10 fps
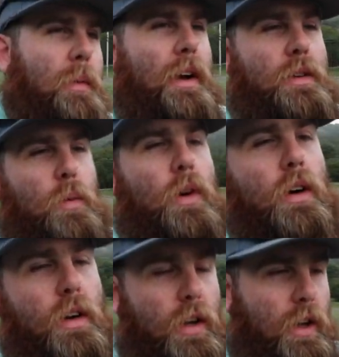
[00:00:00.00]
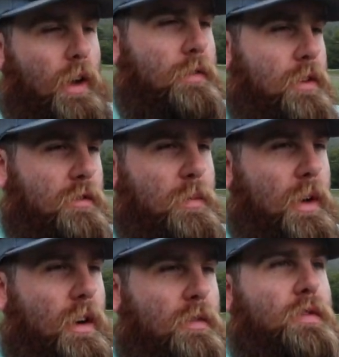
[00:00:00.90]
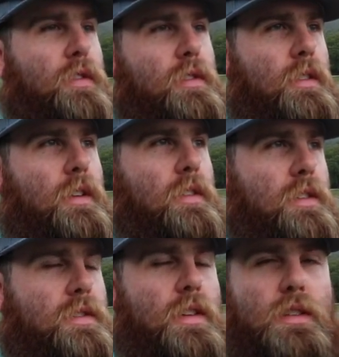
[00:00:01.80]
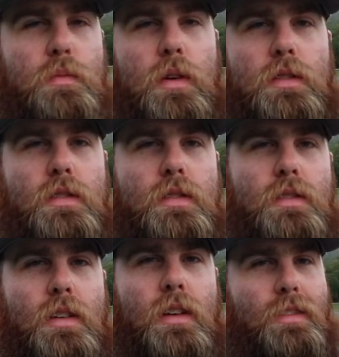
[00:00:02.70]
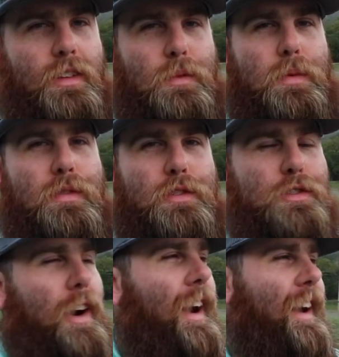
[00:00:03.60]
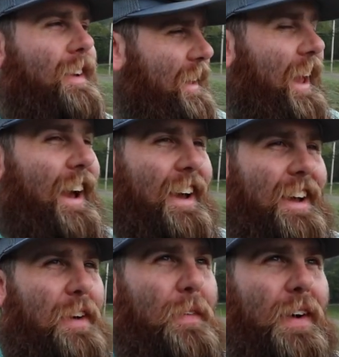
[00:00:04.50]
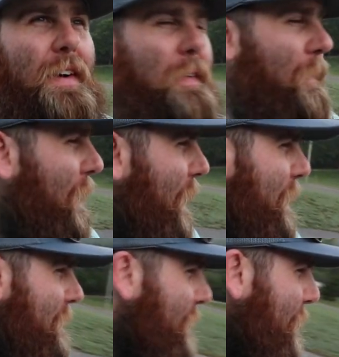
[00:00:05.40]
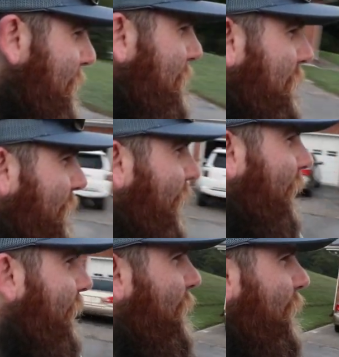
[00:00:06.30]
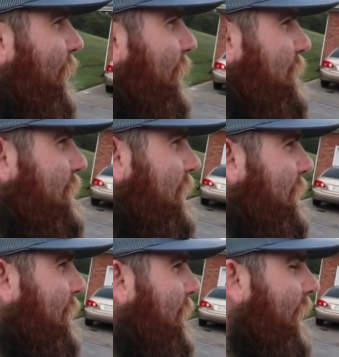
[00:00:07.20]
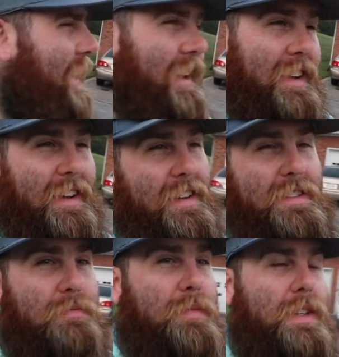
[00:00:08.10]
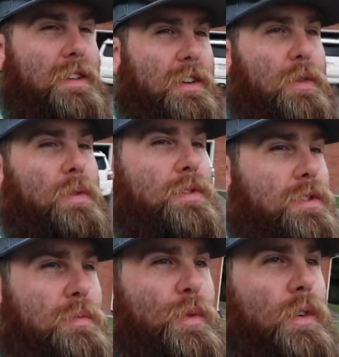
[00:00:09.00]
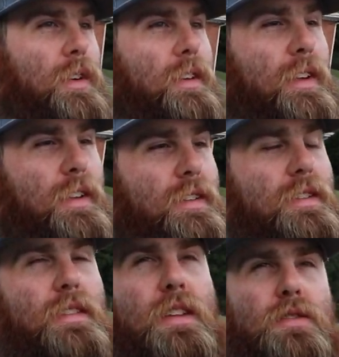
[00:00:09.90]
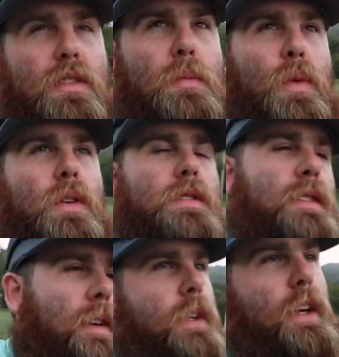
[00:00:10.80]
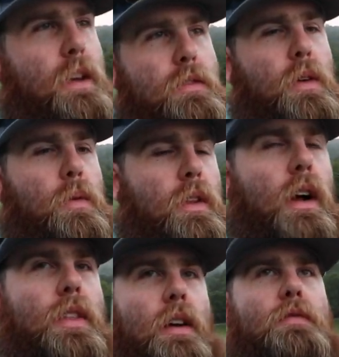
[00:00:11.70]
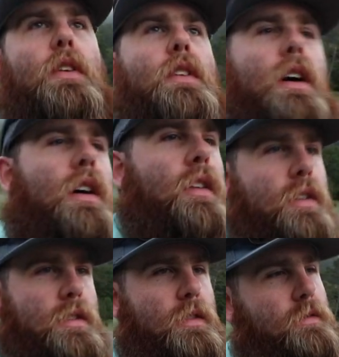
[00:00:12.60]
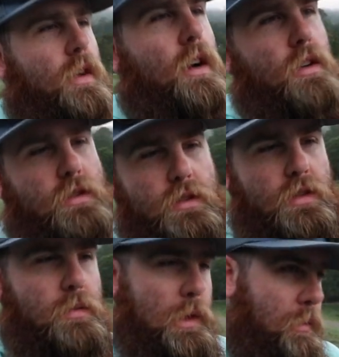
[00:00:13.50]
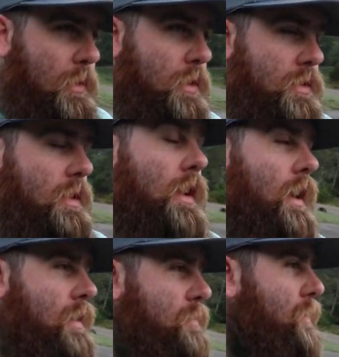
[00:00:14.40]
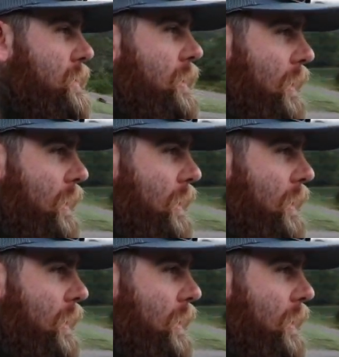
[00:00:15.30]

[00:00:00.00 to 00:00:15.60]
back to work after you've been off for nearly 6 months is it's a little bit of a drag. Yeah, here we are. We're up. We're moving around. We're going to go see what we can get done. It's a gorgeous morning. These are the mornings that, like, even though we're not that far into August, and August and September are usually the hottest months of the